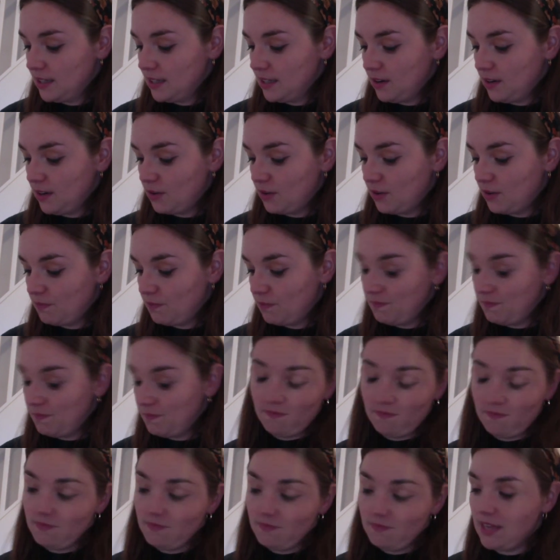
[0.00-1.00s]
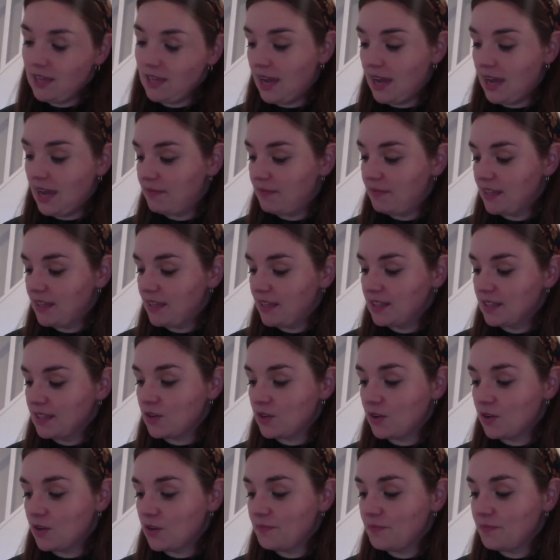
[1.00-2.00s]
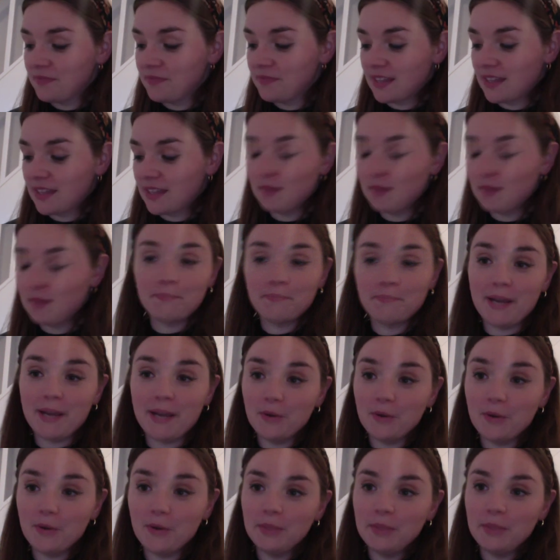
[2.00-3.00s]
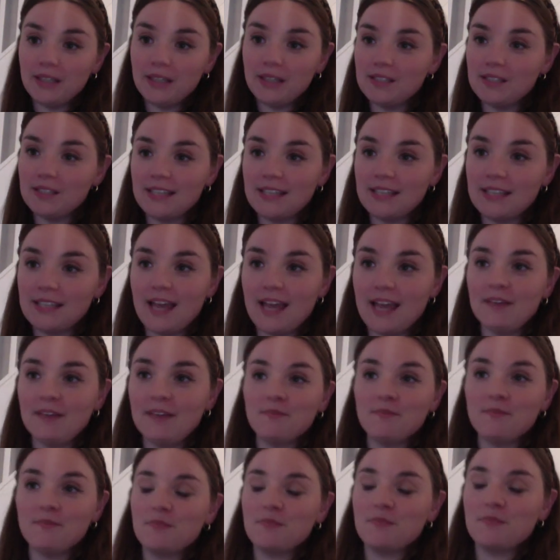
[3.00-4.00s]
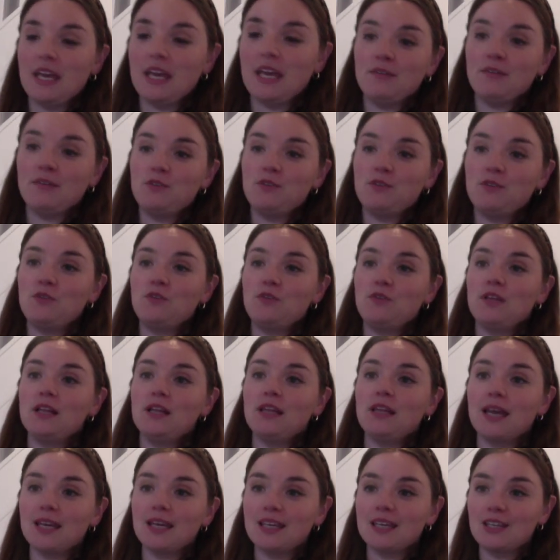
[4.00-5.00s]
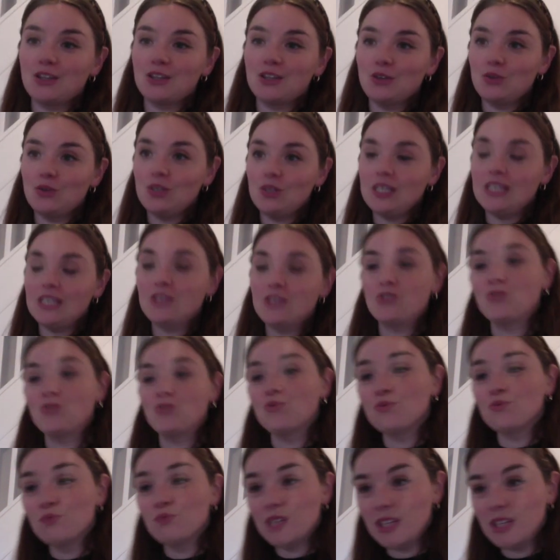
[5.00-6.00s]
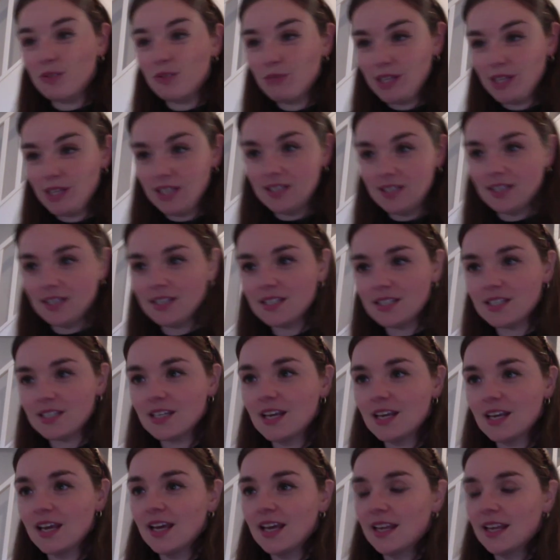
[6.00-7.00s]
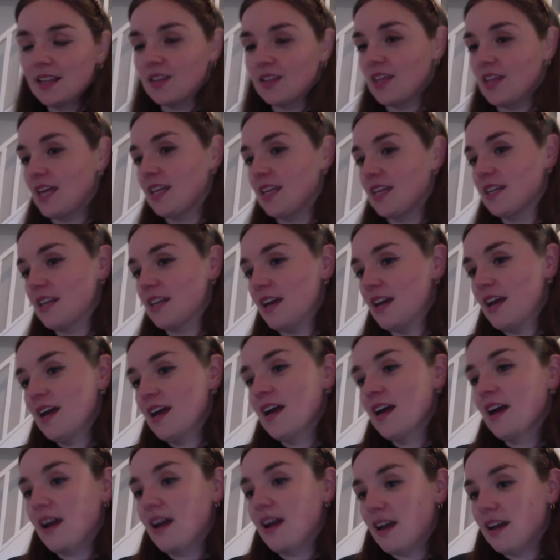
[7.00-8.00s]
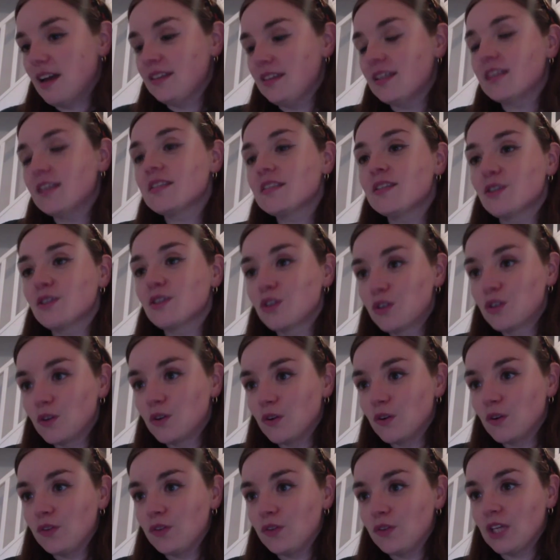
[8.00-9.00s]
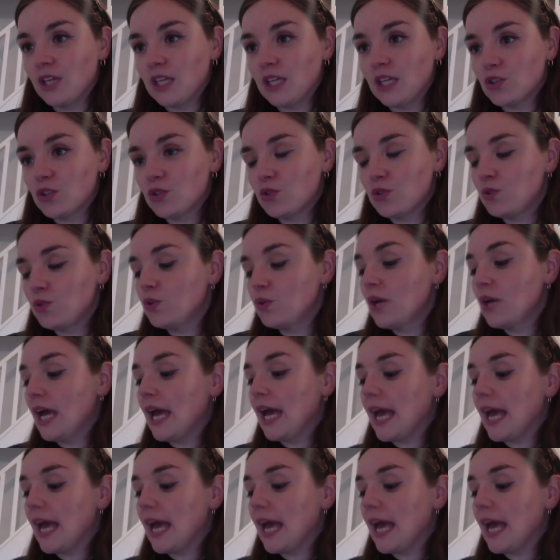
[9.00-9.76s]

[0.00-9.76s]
Oh yeah, so by all means, yeah, if you feel like you need to reread it, then that's a good thing to do.